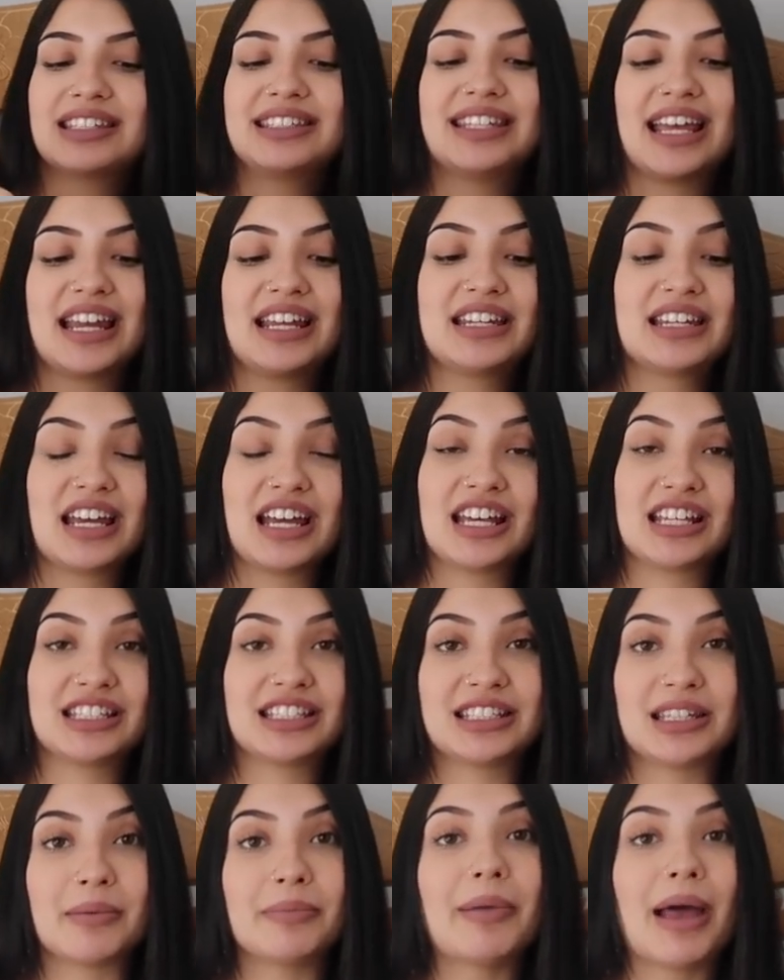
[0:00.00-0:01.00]
sent
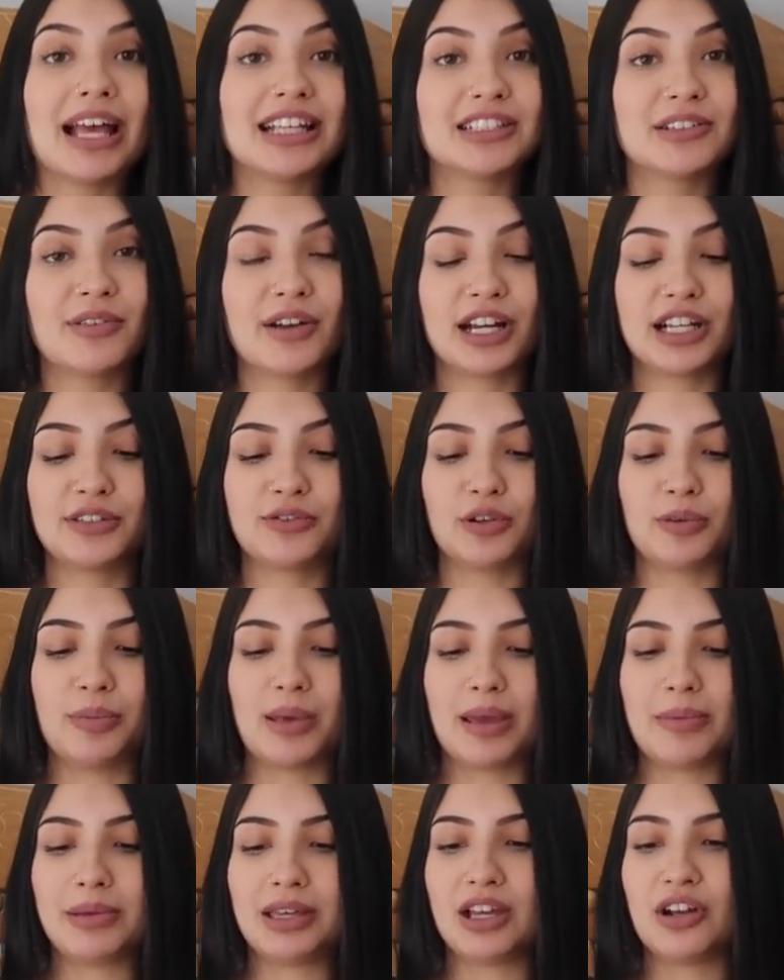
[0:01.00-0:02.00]
us some pacifiers for
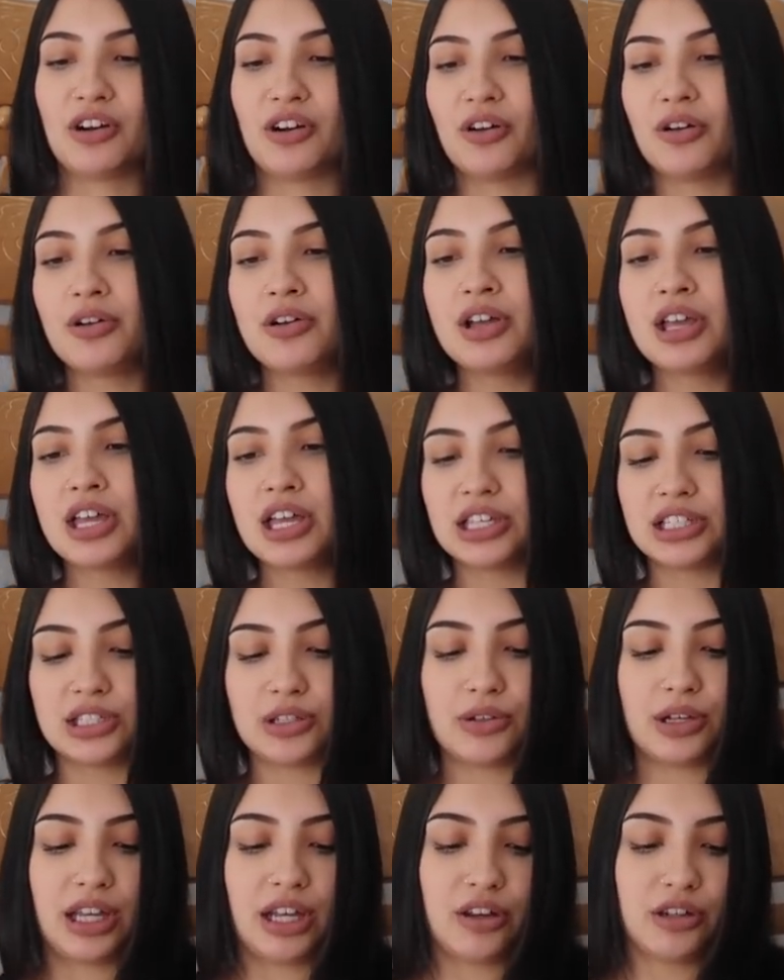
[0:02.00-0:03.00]
baby girl.
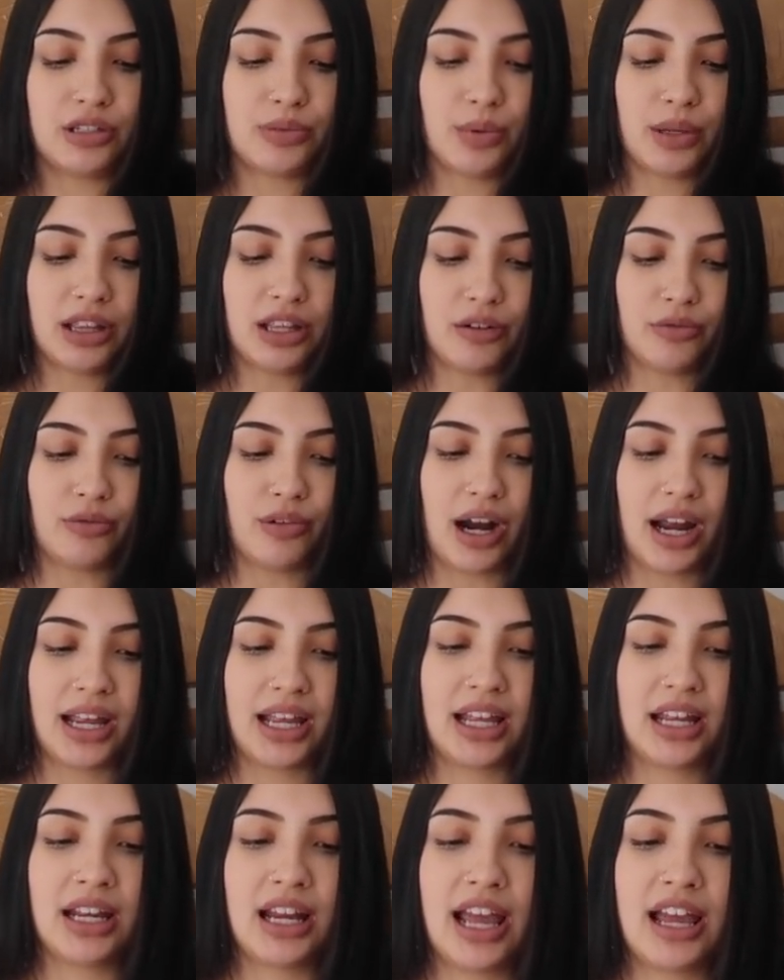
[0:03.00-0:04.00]
So here's what the
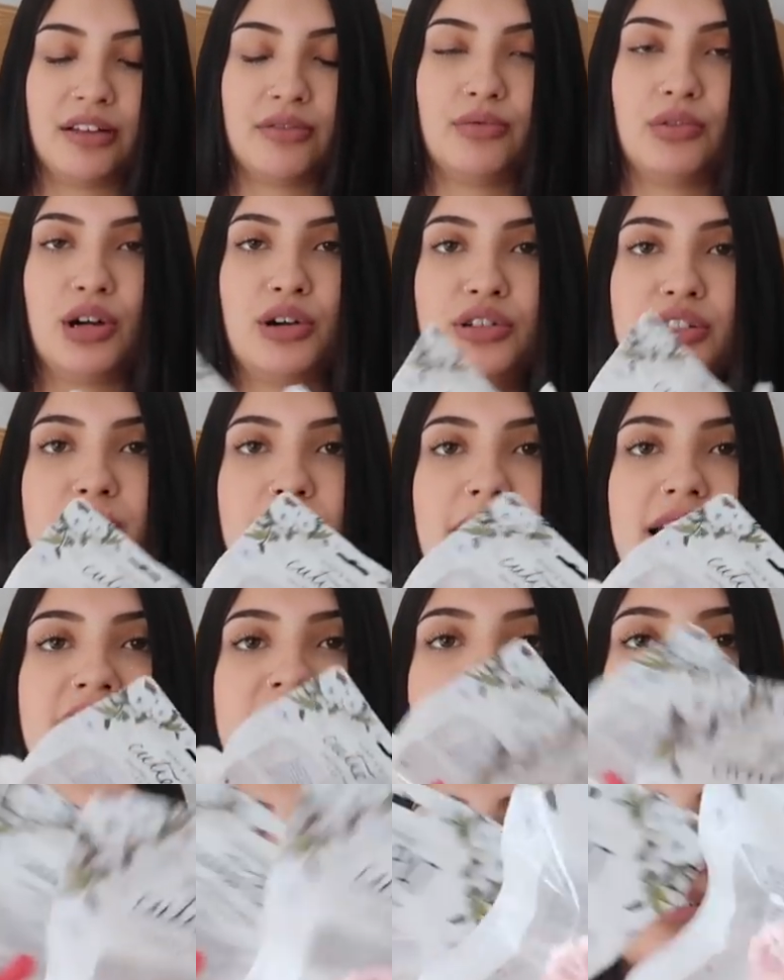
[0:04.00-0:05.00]
Ryan and Rose
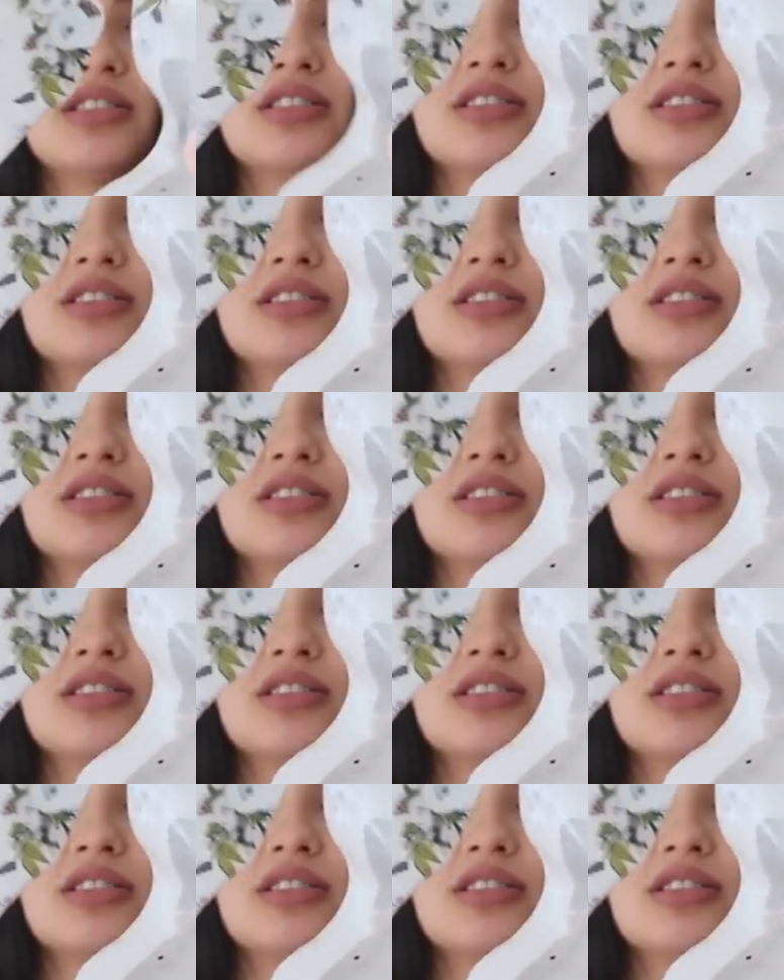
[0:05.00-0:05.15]
pacifiers